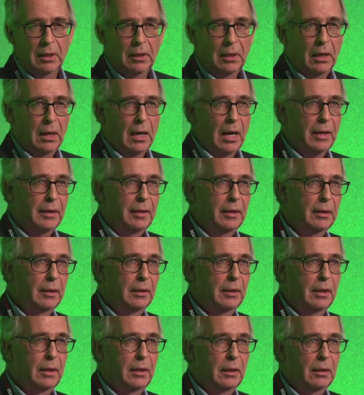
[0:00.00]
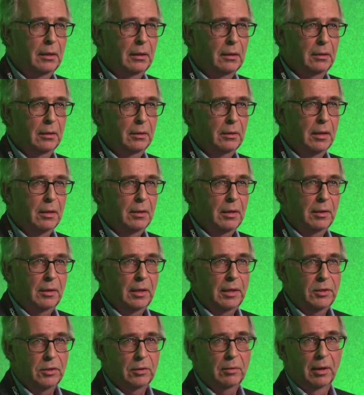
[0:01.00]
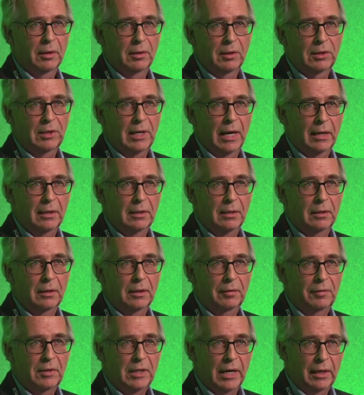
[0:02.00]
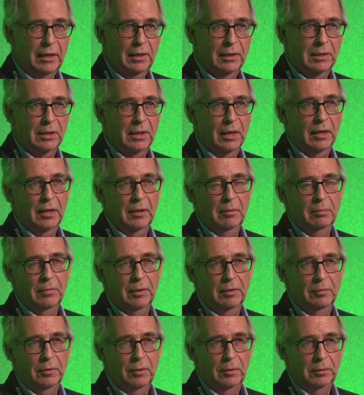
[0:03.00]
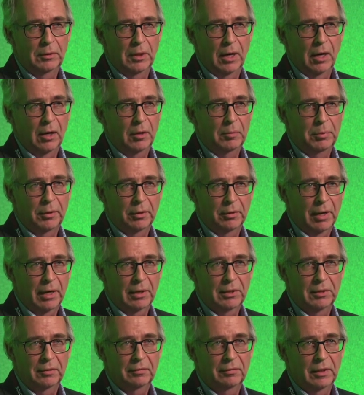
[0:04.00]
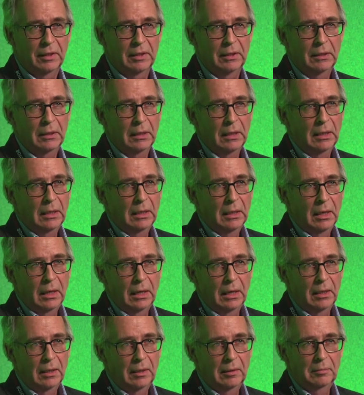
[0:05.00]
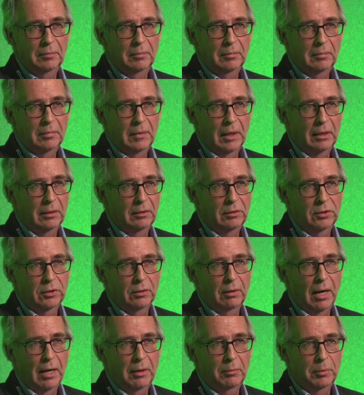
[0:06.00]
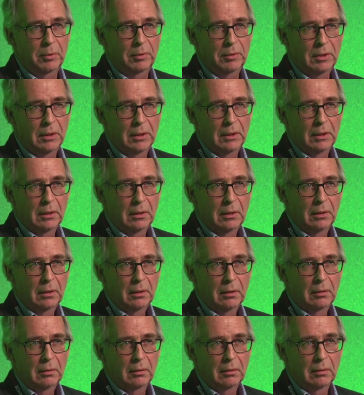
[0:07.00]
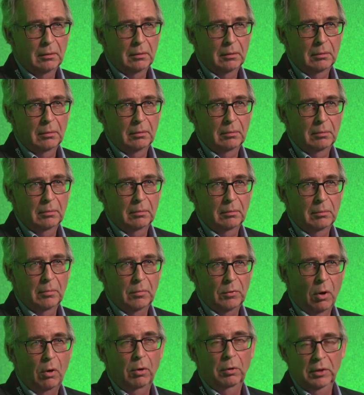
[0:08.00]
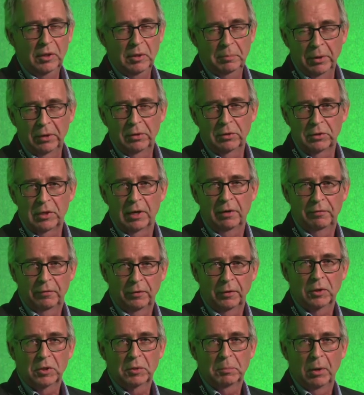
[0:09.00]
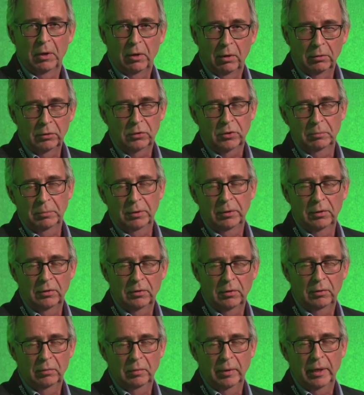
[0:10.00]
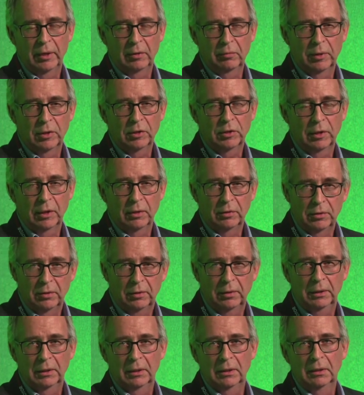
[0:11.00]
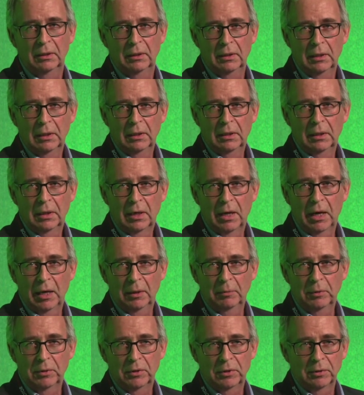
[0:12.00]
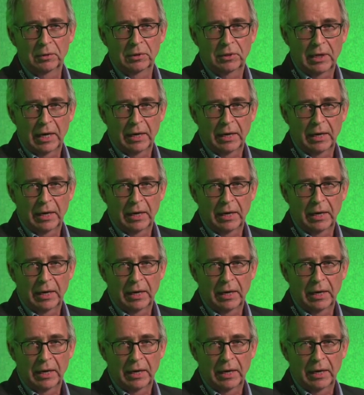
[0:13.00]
But I think they do understand it. They've taken time. They've rolled it out progressively, and so I would, not only because they're first, but also because of the way in which they're doing it, I would sort of